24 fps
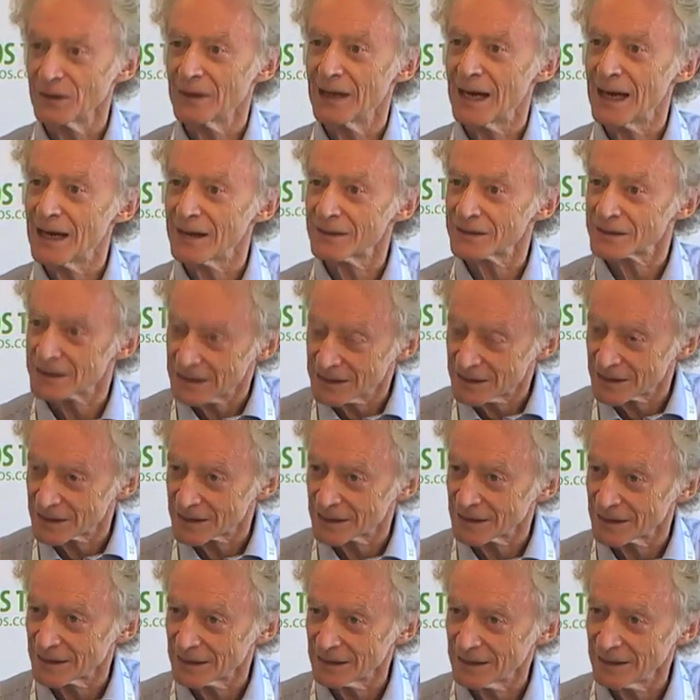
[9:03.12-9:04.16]
out
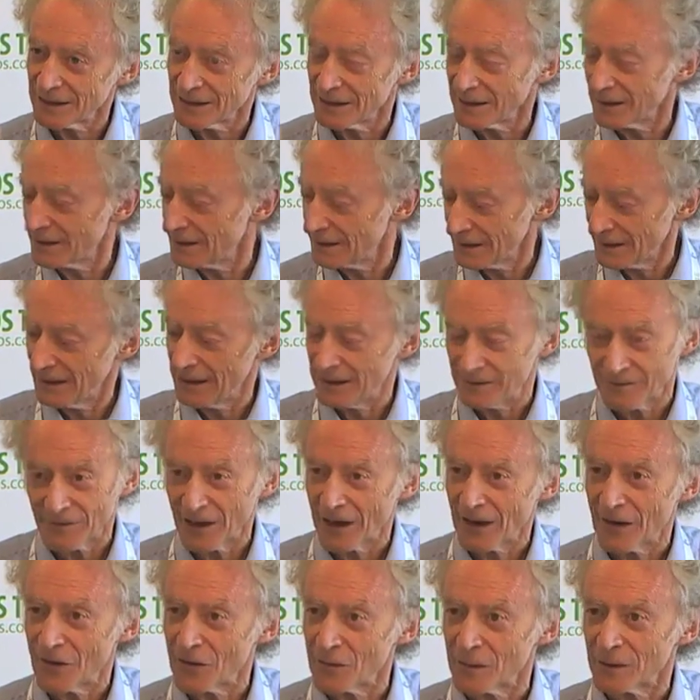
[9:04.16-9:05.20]
into the
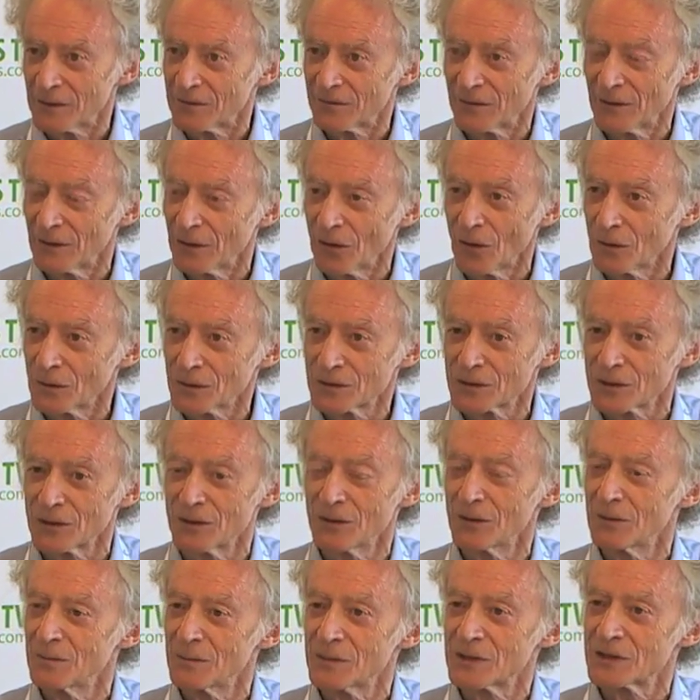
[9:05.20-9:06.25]
environment for
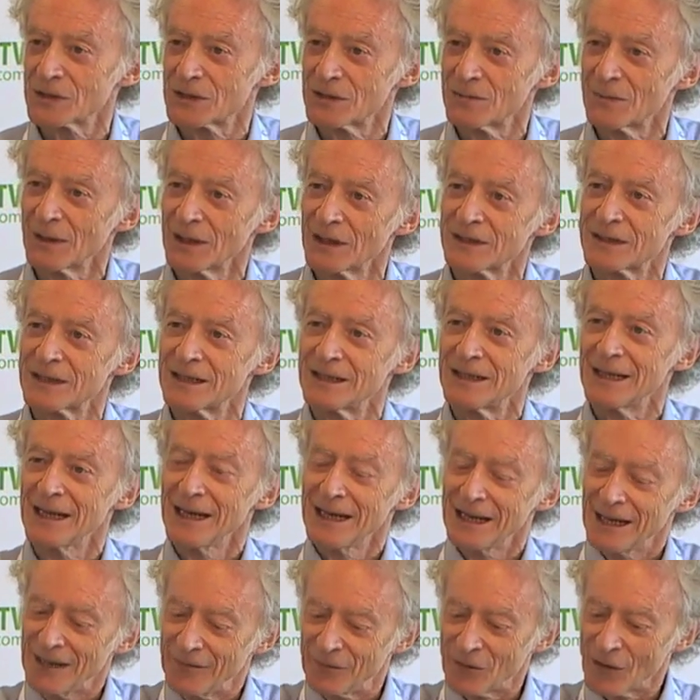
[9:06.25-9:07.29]
long-term stability,
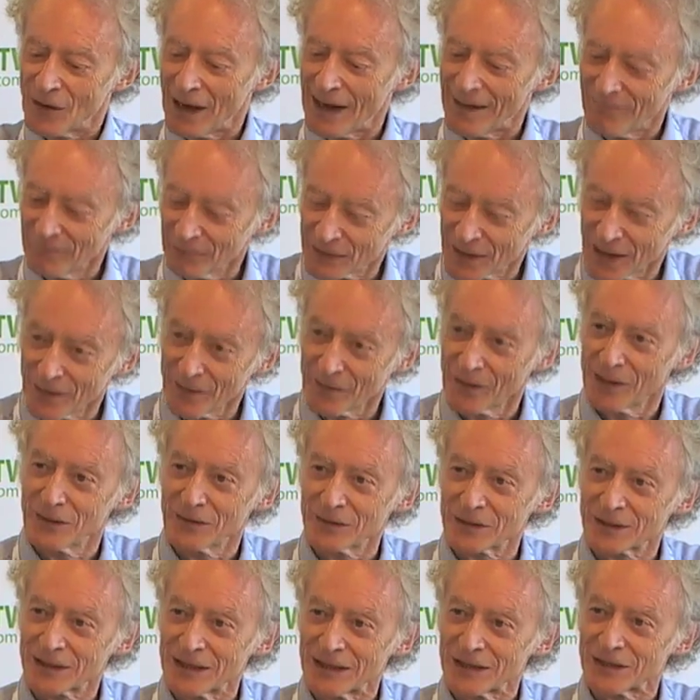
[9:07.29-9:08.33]
if you haven't done
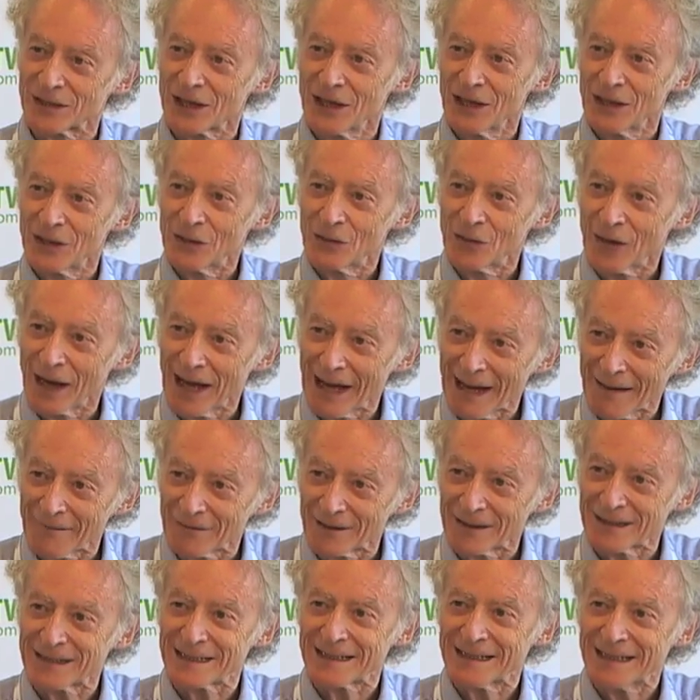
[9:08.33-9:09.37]
those things, you
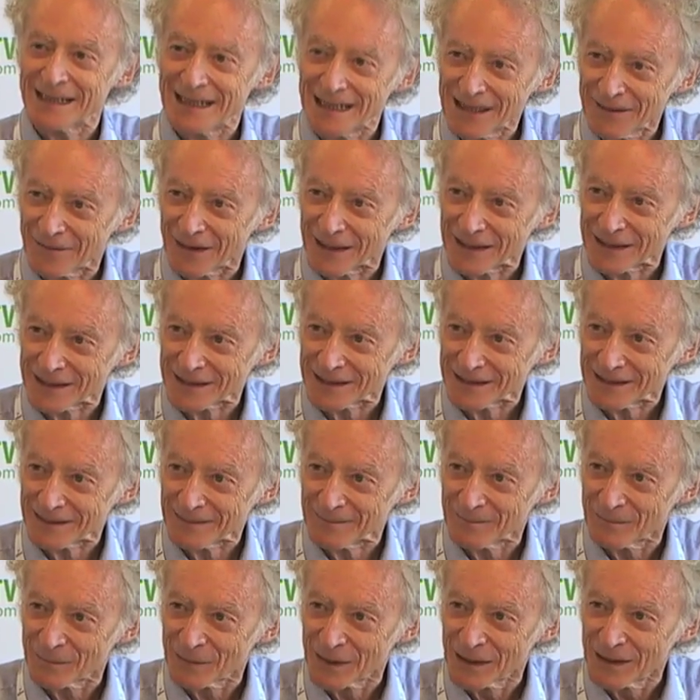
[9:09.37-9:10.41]
haven't innovated.
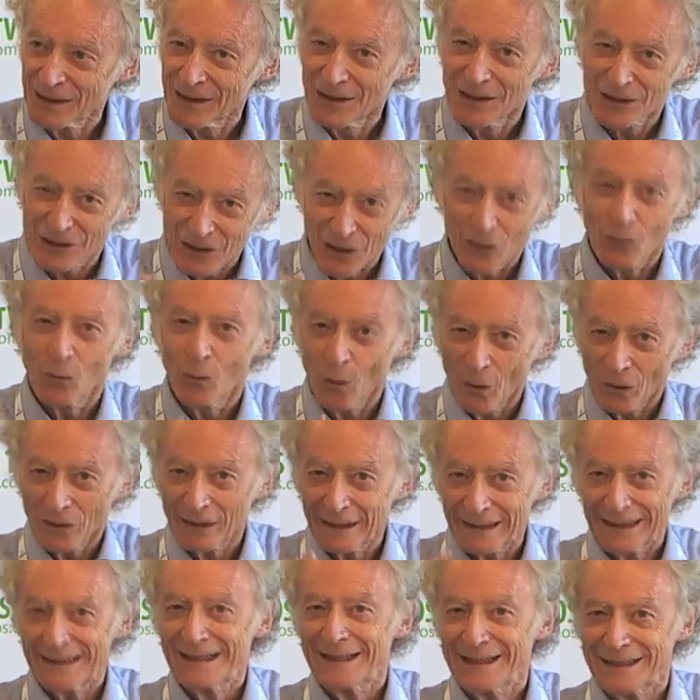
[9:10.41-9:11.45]
So what
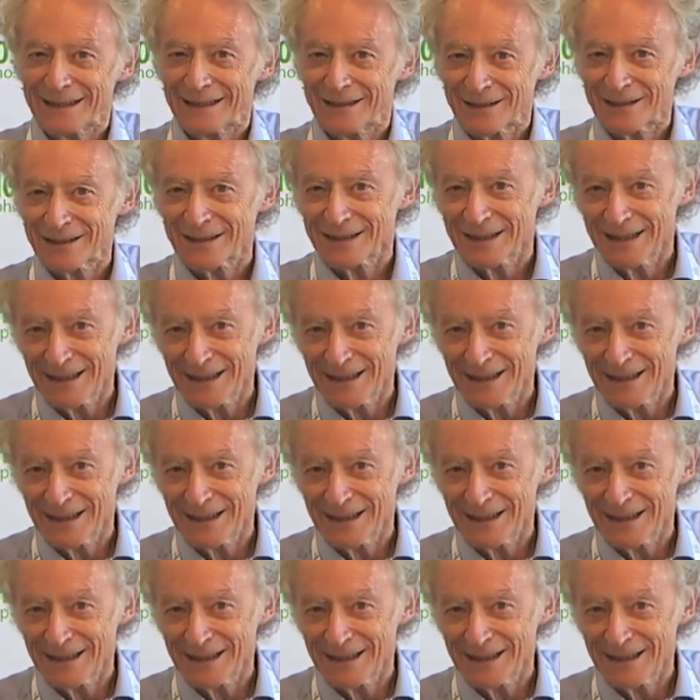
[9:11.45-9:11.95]
it is